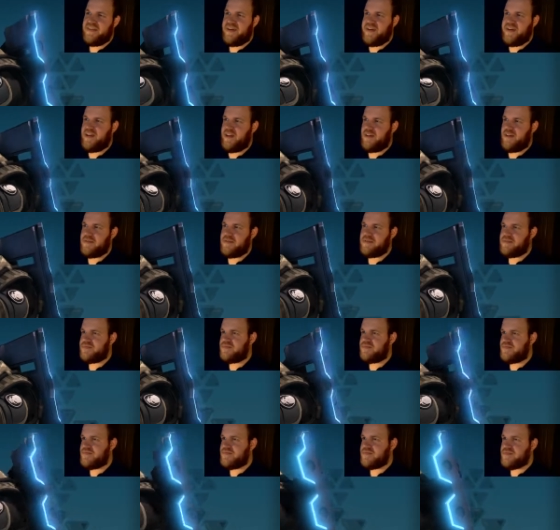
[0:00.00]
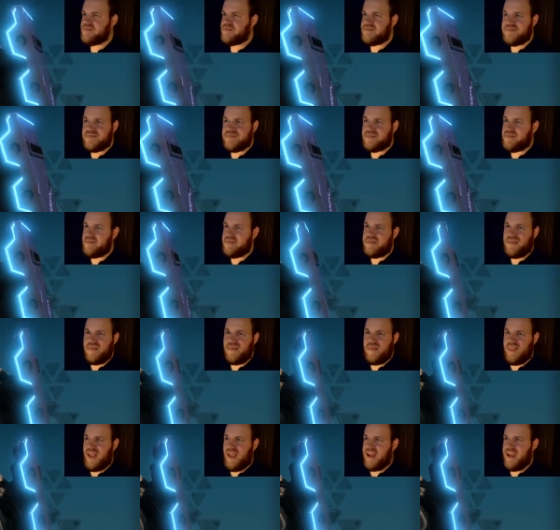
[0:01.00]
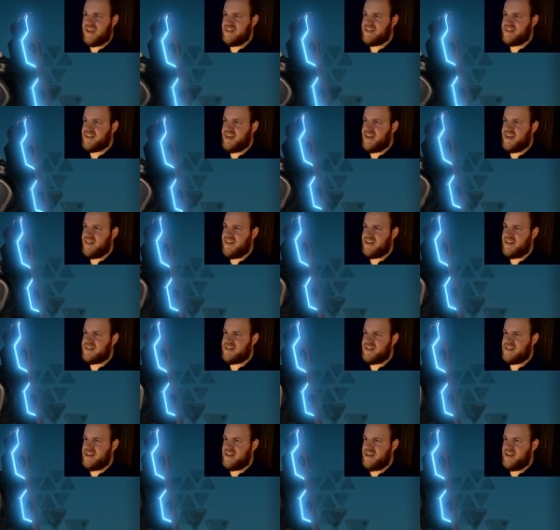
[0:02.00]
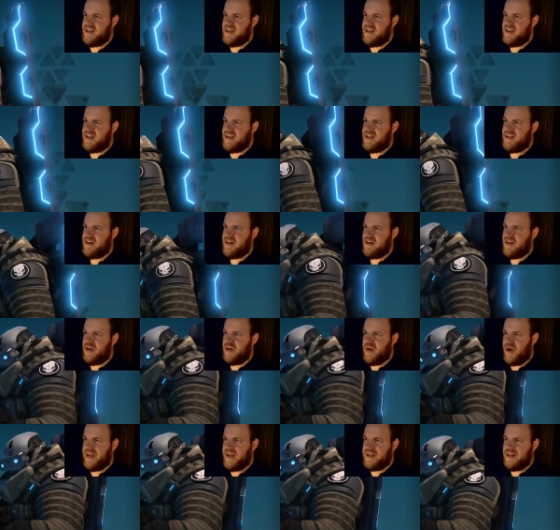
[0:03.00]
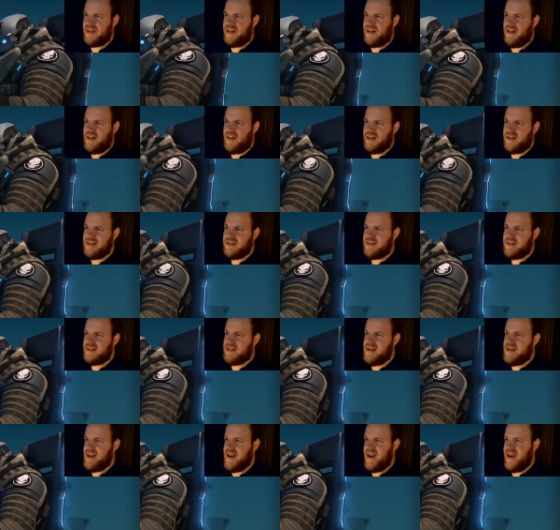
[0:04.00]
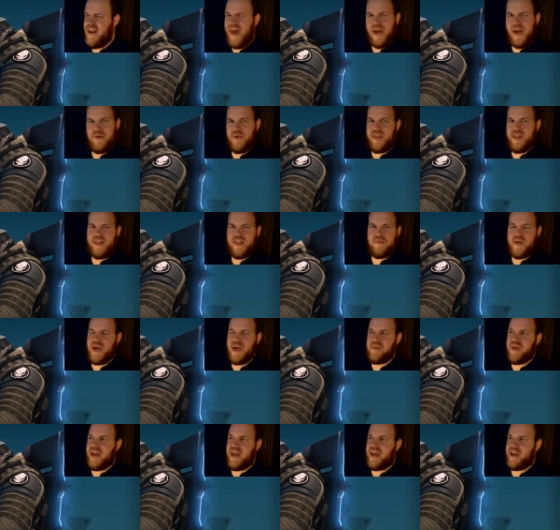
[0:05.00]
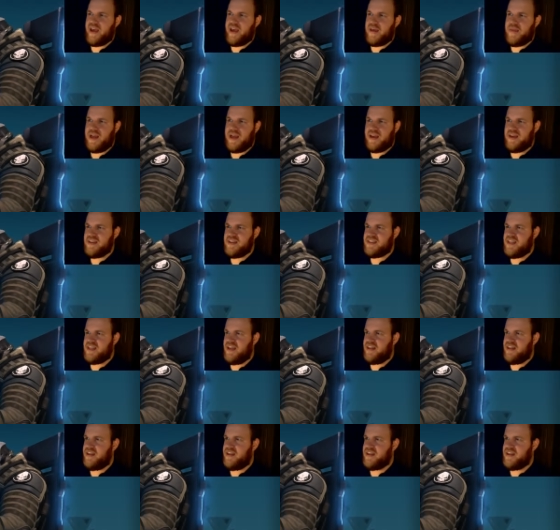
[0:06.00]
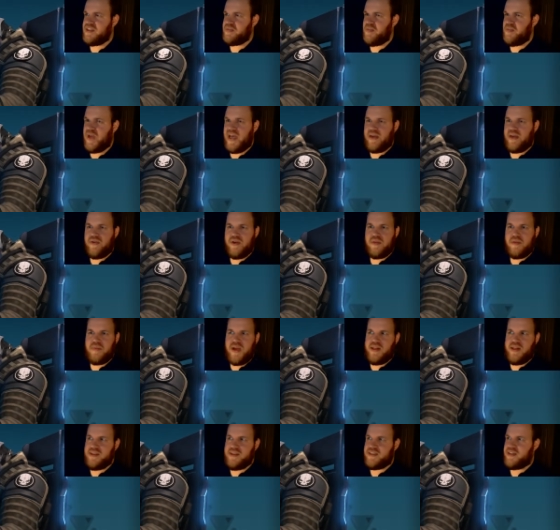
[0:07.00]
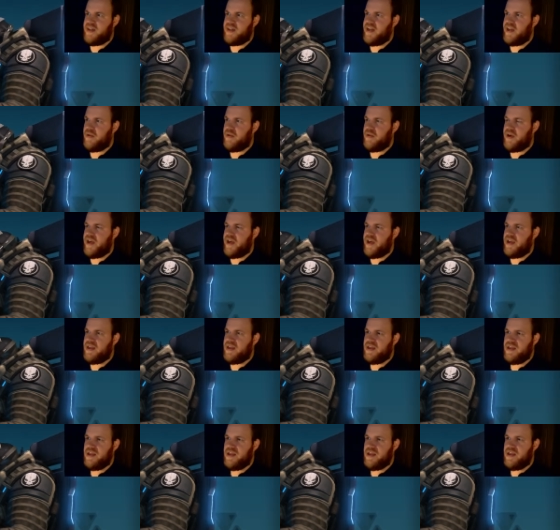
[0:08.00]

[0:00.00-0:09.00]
Well, I can say that uh, Grendel, not really my bag. I'm not going to say that he is bad or unbalanced in any way.